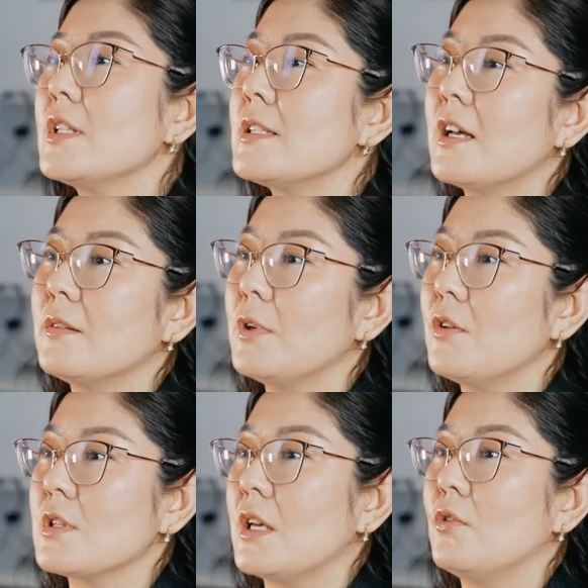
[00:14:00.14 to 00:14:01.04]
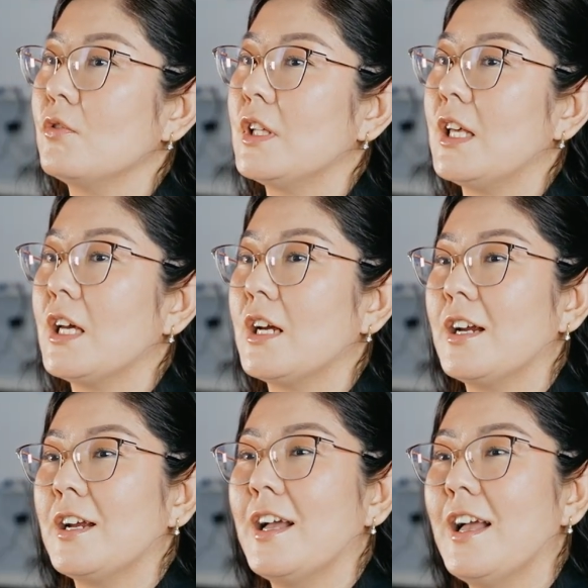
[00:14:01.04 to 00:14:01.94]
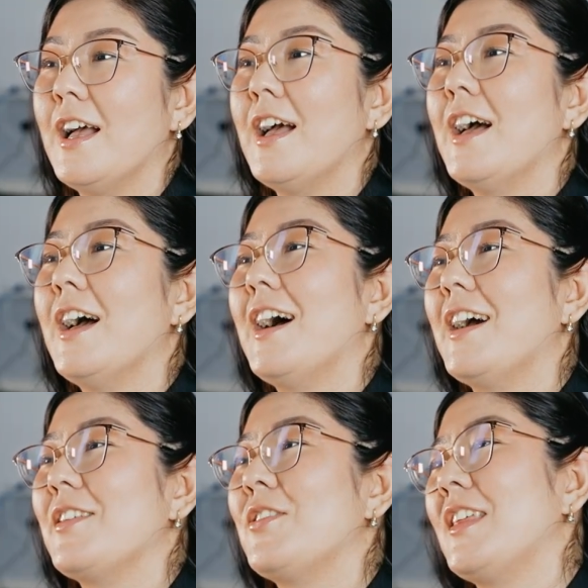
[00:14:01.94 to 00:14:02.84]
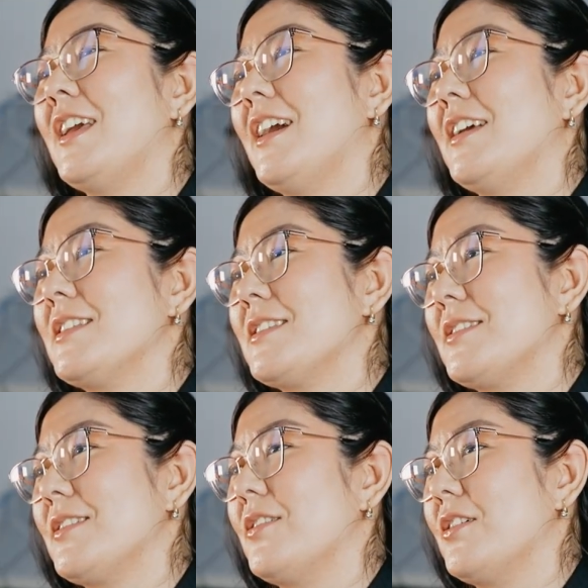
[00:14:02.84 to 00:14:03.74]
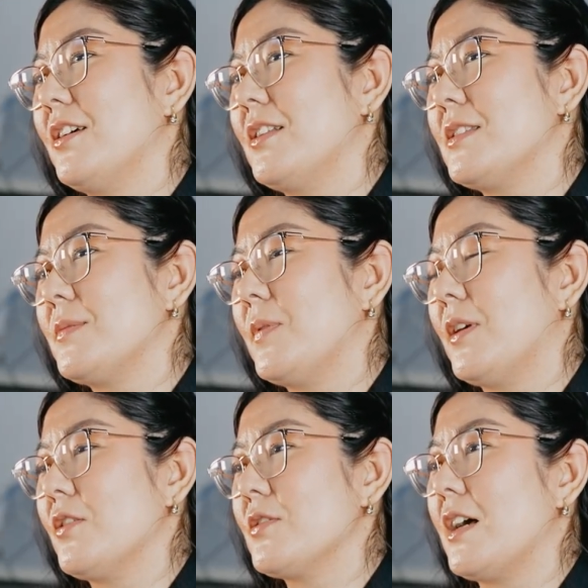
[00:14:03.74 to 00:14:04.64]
it's not because I don't care. I think it's because